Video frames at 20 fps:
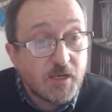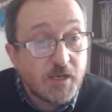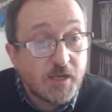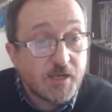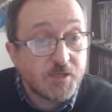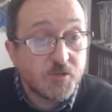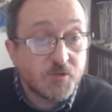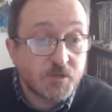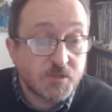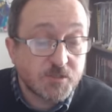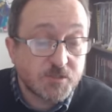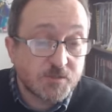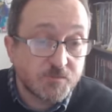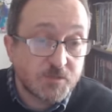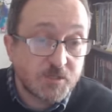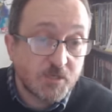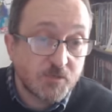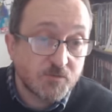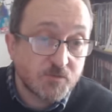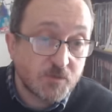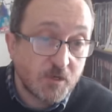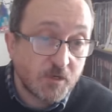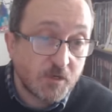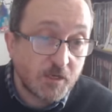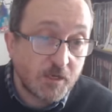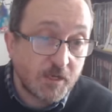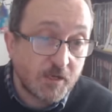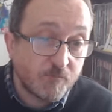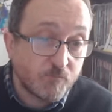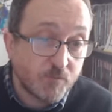And Newcastle themselves are
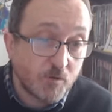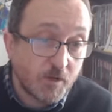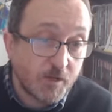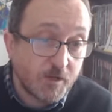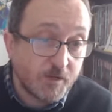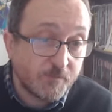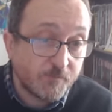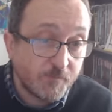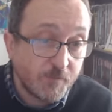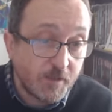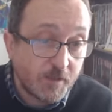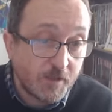going to have Brighton.